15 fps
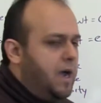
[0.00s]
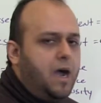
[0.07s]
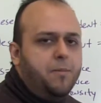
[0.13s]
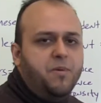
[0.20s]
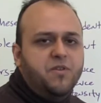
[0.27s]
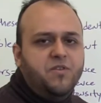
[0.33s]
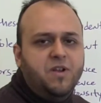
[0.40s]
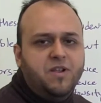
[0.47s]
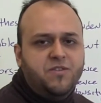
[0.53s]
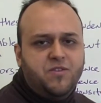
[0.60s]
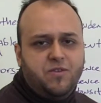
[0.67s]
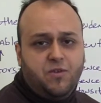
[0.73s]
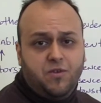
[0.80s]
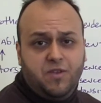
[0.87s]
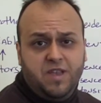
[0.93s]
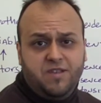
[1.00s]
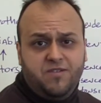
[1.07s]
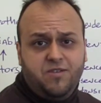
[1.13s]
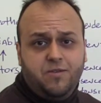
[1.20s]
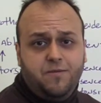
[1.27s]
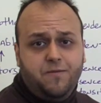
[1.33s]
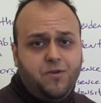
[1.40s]
A personal
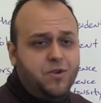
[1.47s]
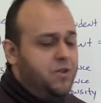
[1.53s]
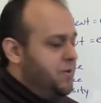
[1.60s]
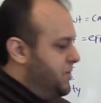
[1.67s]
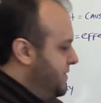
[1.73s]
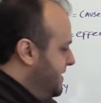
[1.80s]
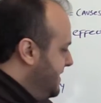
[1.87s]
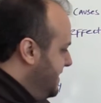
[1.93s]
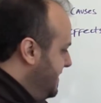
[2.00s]
suggestion for you